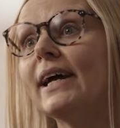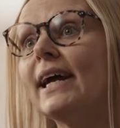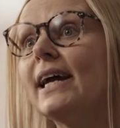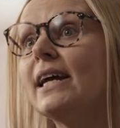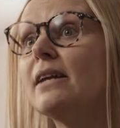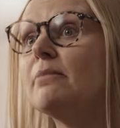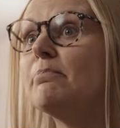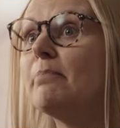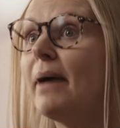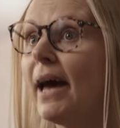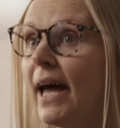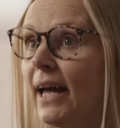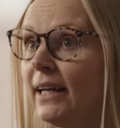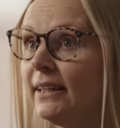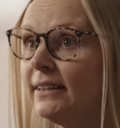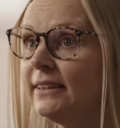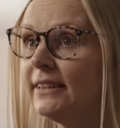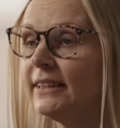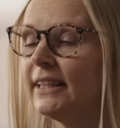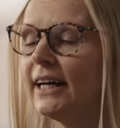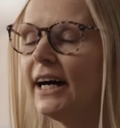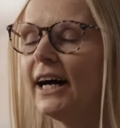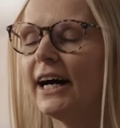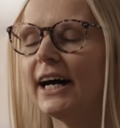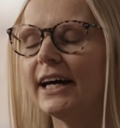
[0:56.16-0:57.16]
in May
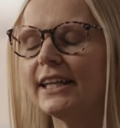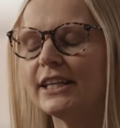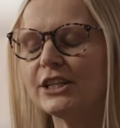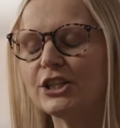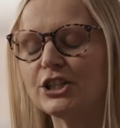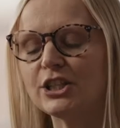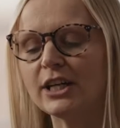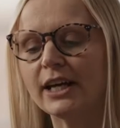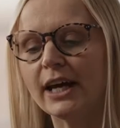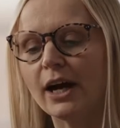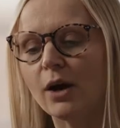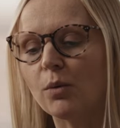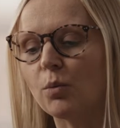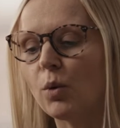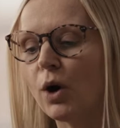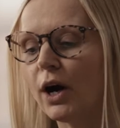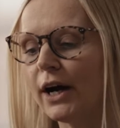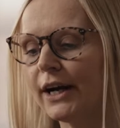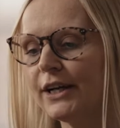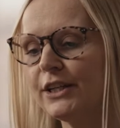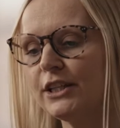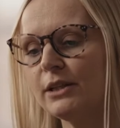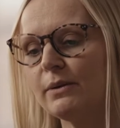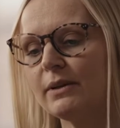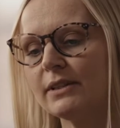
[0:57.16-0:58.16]
this year, and what
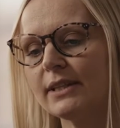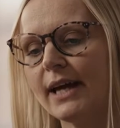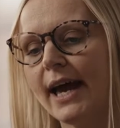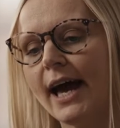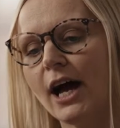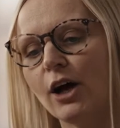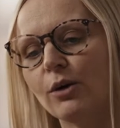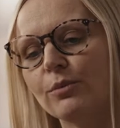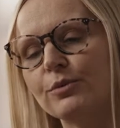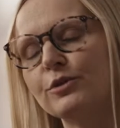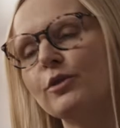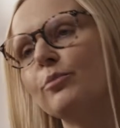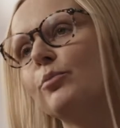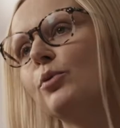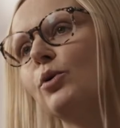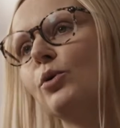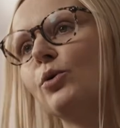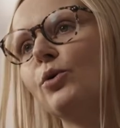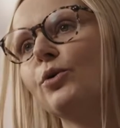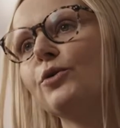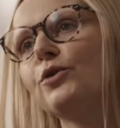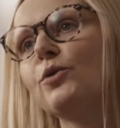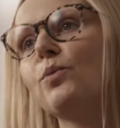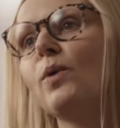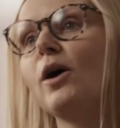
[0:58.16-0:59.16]
I do is I help
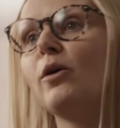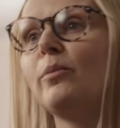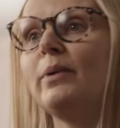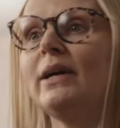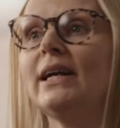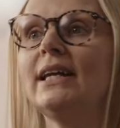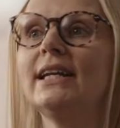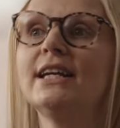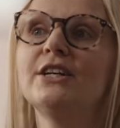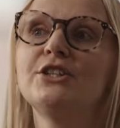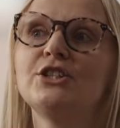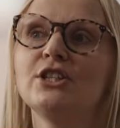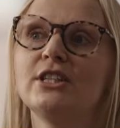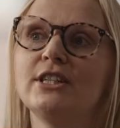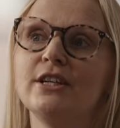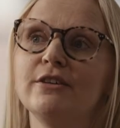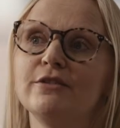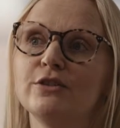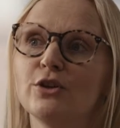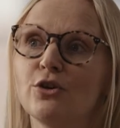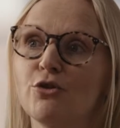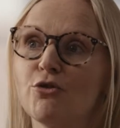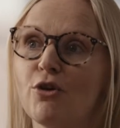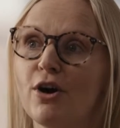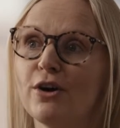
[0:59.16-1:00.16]
support the wellbeing
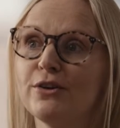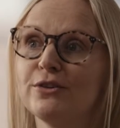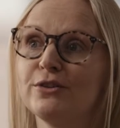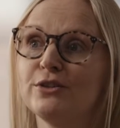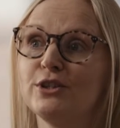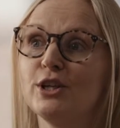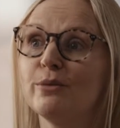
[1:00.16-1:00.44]
initiatives across